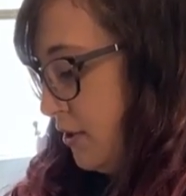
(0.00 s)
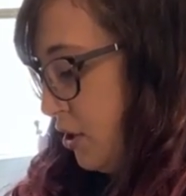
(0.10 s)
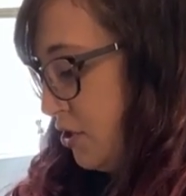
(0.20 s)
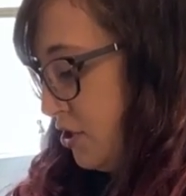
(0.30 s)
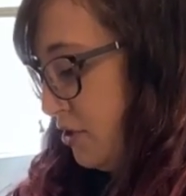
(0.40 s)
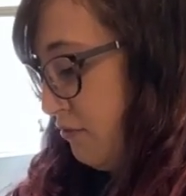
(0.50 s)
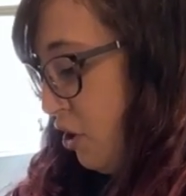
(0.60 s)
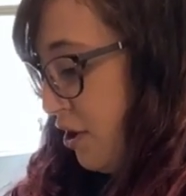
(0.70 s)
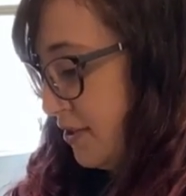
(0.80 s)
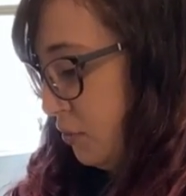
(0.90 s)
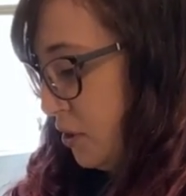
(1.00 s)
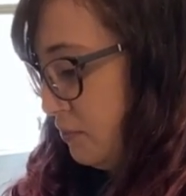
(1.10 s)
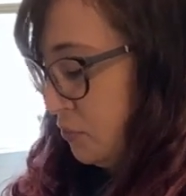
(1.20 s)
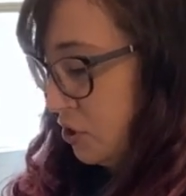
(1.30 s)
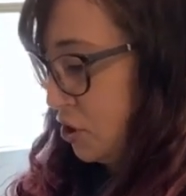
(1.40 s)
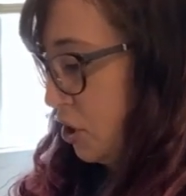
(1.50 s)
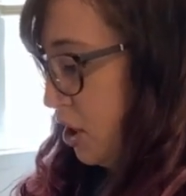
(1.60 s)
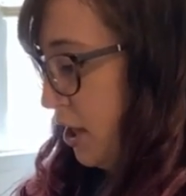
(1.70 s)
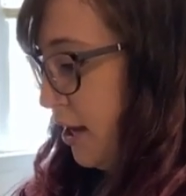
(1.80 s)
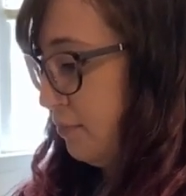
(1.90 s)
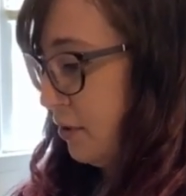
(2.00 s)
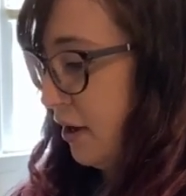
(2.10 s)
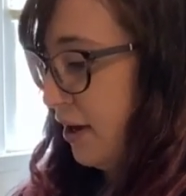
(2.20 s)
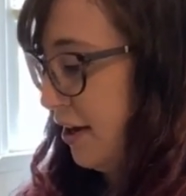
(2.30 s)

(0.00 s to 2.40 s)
Start with defrost. I'm gonna mush it all up.